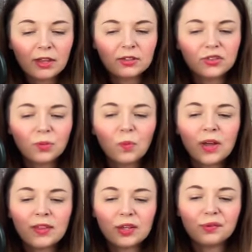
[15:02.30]

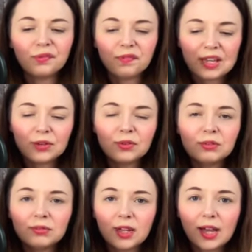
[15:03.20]
Somewhere that you feel
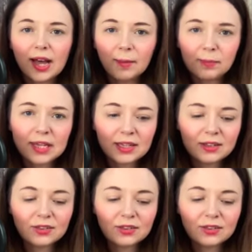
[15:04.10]
at peace,